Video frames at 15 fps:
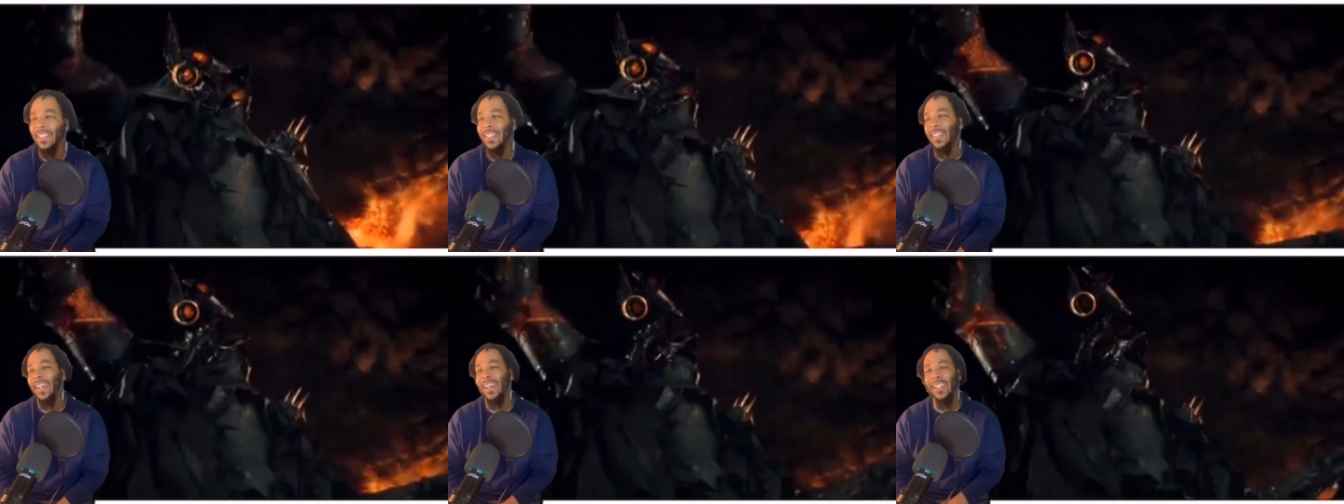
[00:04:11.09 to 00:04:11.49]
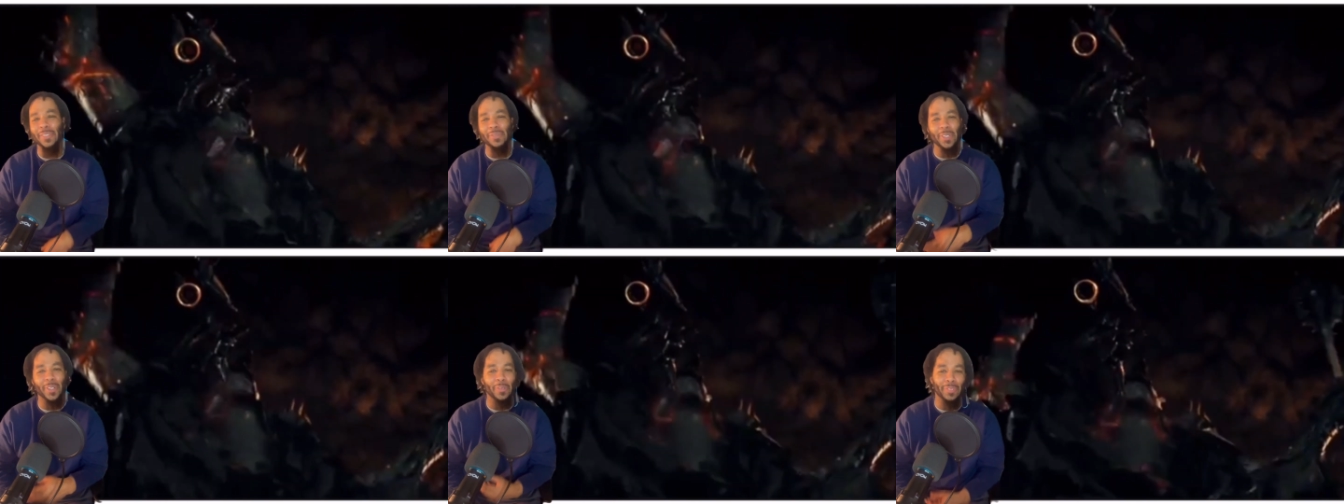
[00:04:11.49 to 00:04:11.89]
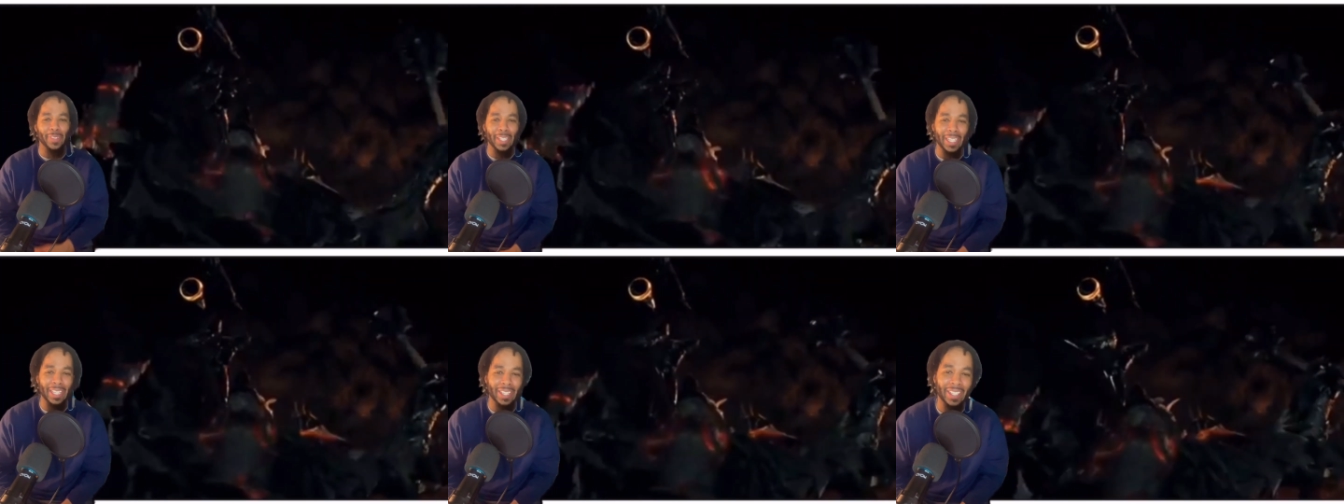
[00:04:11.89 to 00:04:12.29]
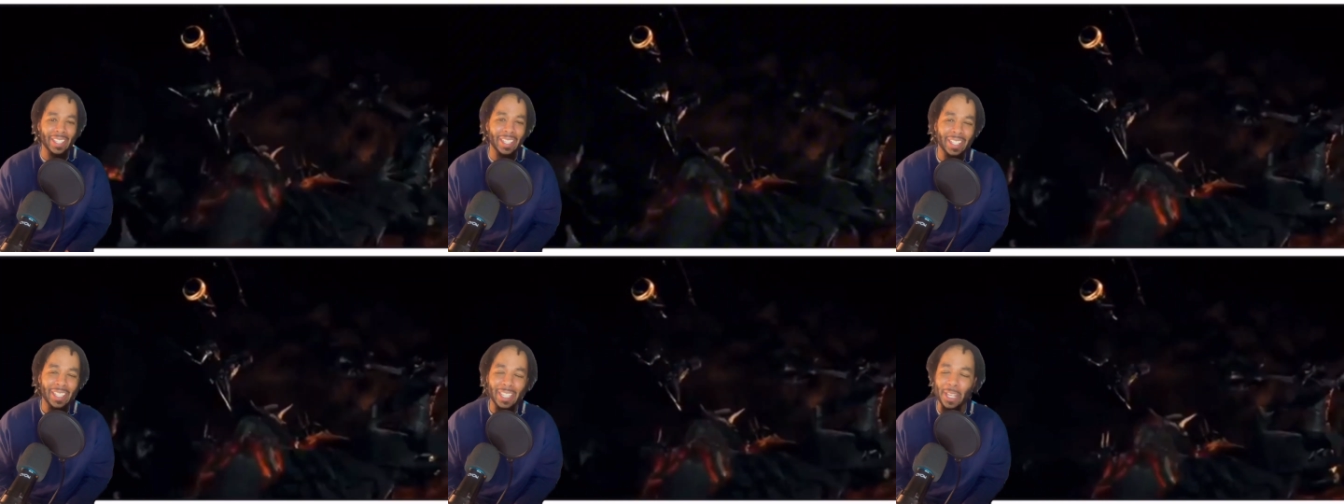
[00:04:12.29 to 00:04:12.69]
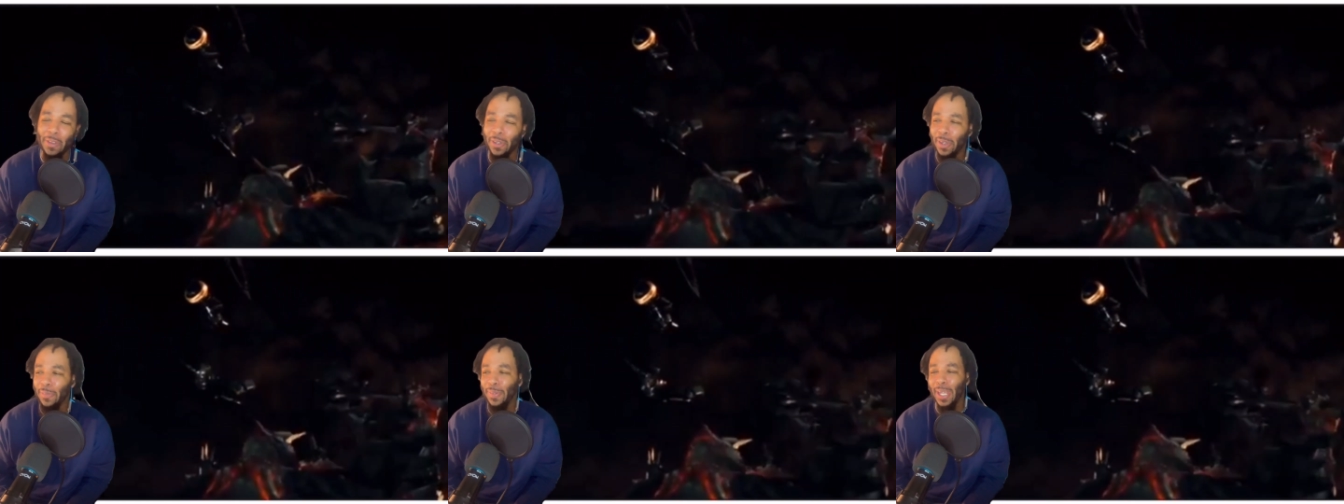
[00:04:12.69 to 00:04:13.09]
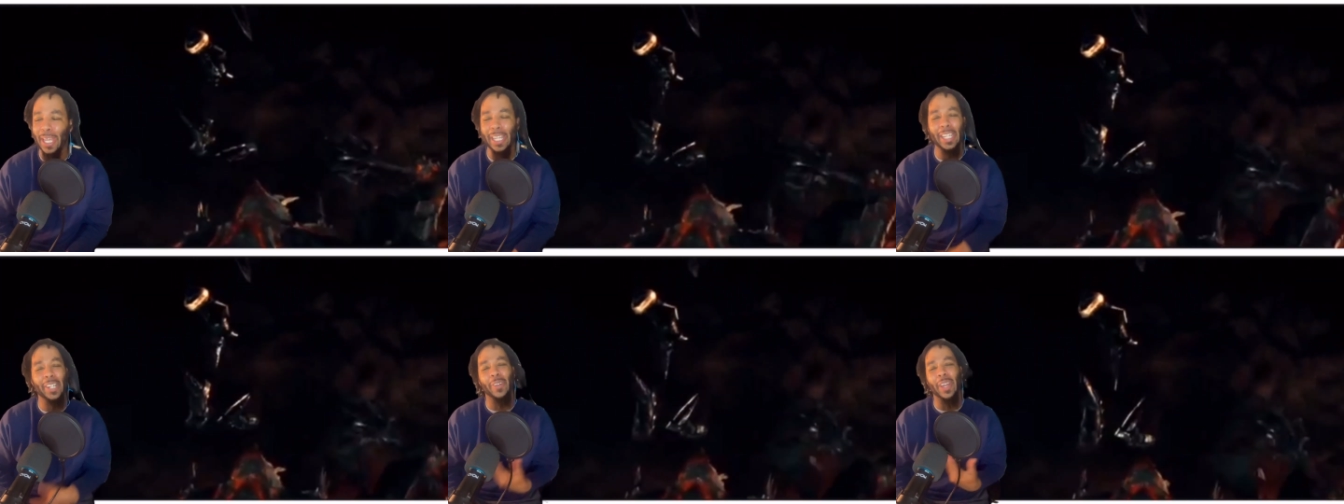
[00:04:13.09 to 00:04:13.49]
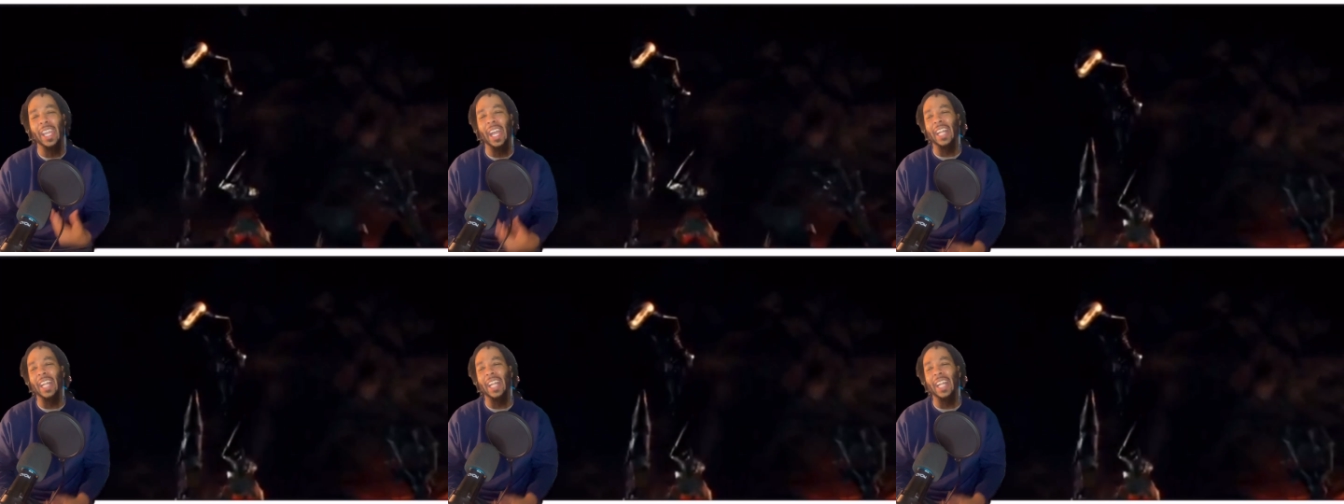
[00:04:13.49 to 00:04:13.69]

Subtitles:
No, let me quit playing. Anyway,